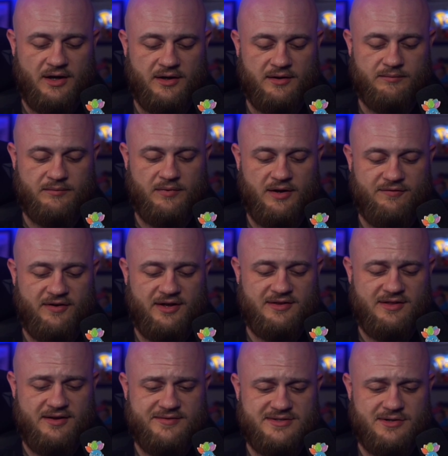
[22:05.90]
If I get
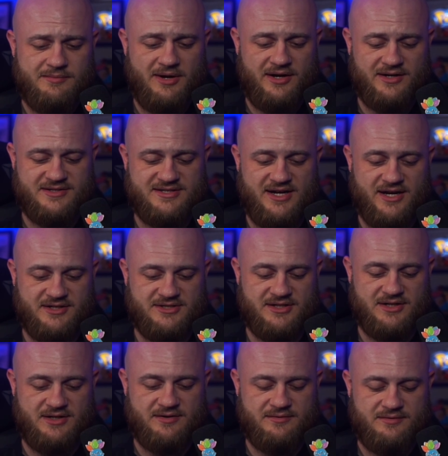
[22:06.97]
the Ivysaur, I'm not gonna attach
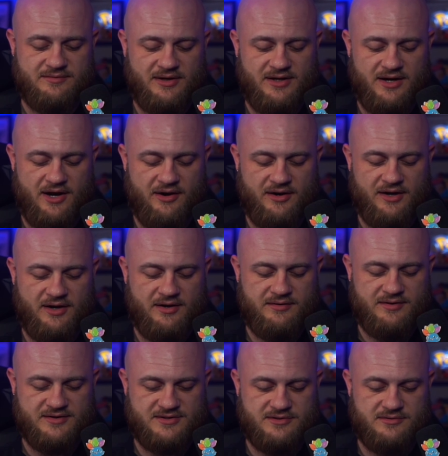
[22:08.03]
it. We got an Erica,
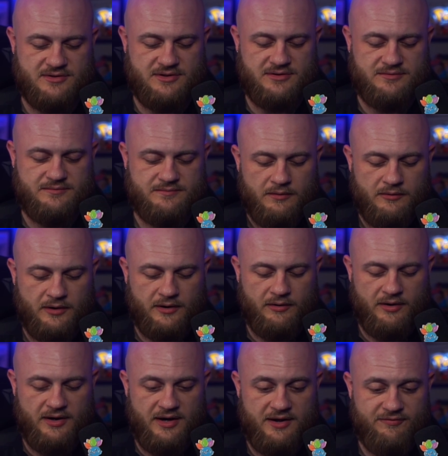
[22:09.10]
that's cool. We're gonna
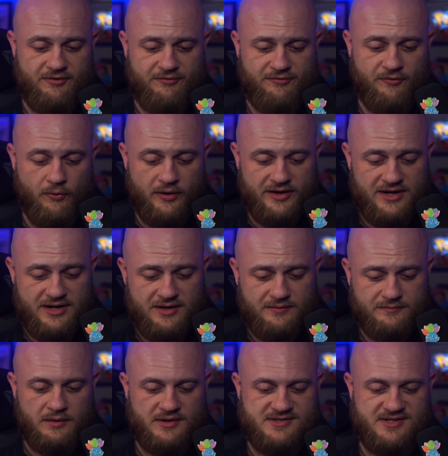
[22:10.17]
go ahead and hit for 40
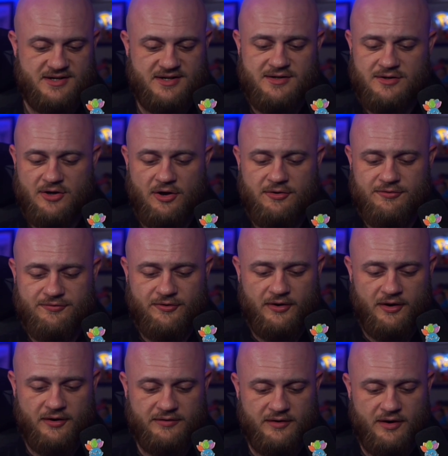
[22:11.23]
because they didn't go
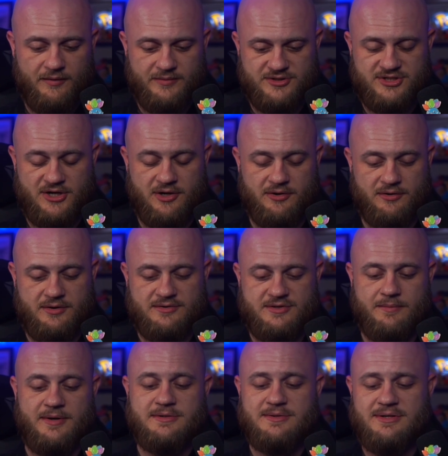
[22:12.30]
for their Machoke.
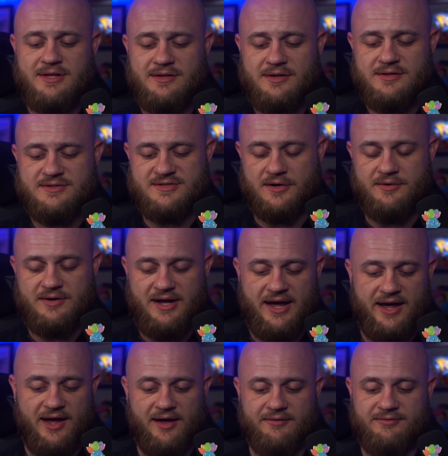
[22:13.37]
So it makes me think they don't
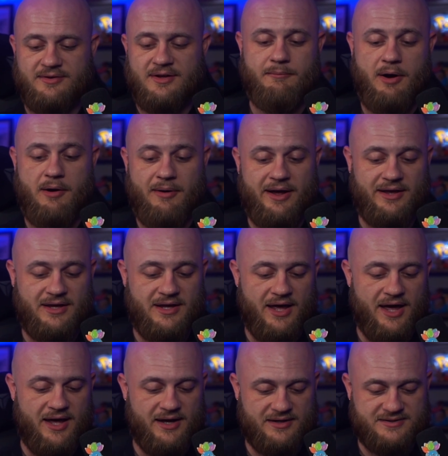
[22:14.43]
have a Marowak
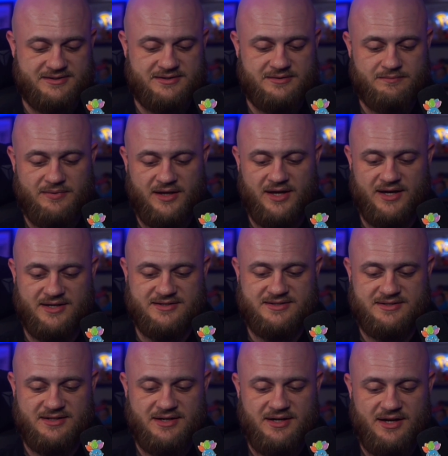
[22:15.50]
EX
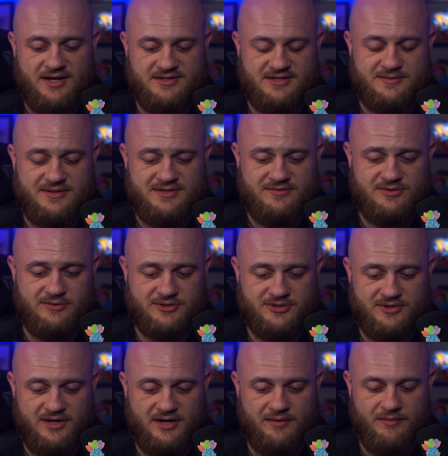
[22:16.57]
because it's expensive to
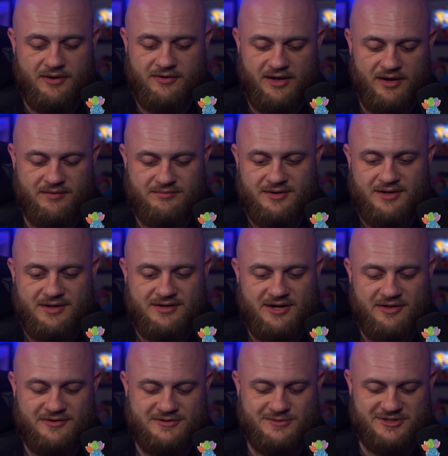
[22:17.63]
retreat him. Okay,
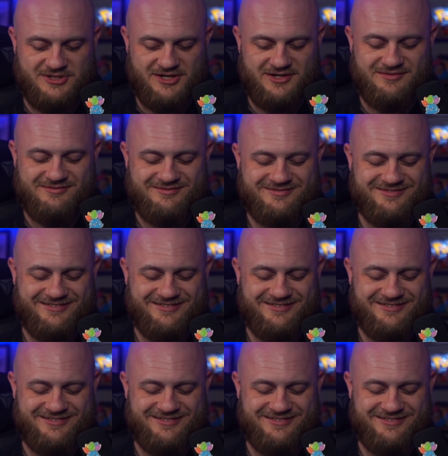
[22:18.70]
now they're switching.